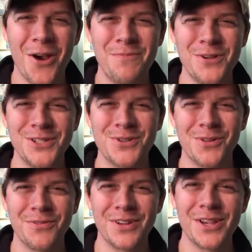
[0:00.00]
Hope you
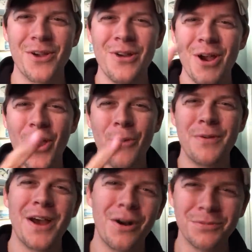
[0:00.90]
enjoyed the video.
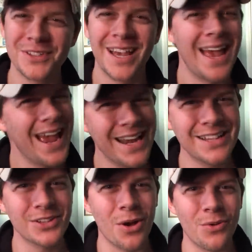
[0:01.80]
Hope it helps. And
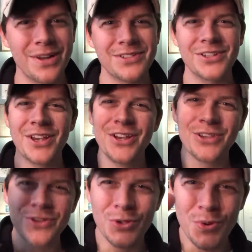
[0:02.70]
as always,
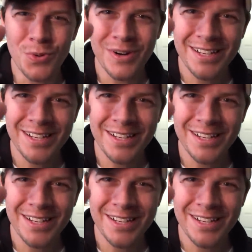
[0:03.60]
you